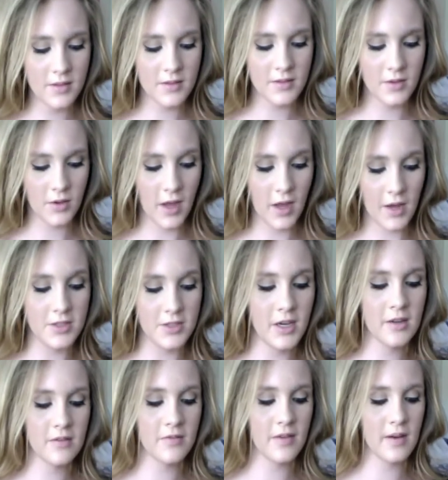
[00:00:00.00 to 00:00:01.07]
yeah,
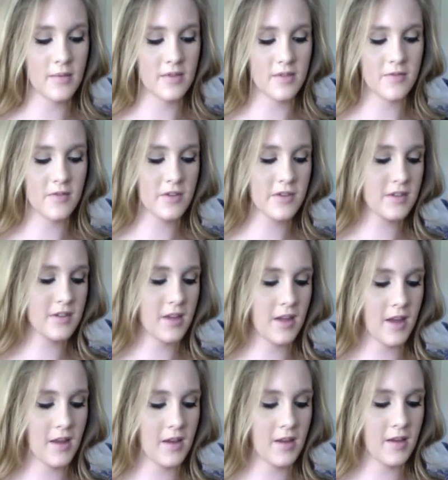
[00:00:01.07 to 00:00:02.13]
January favorites. First
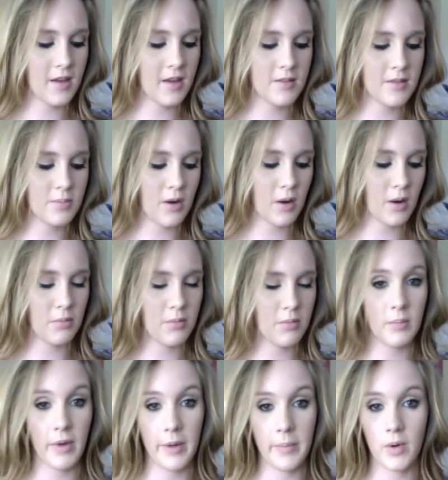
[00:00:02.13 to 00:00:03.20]
thing is probably
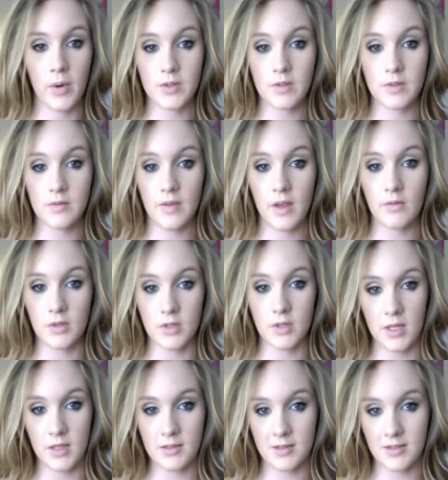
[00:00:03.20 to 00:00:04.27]
my most
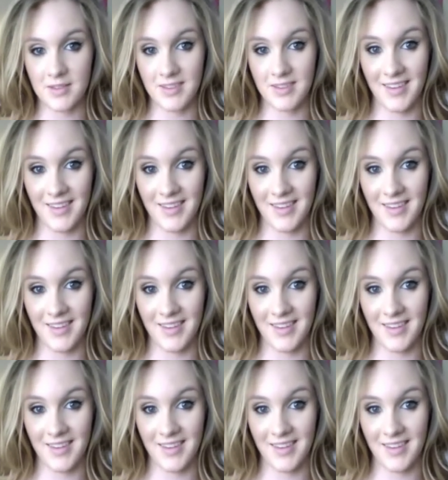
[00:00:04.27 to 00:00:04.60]
favoritist,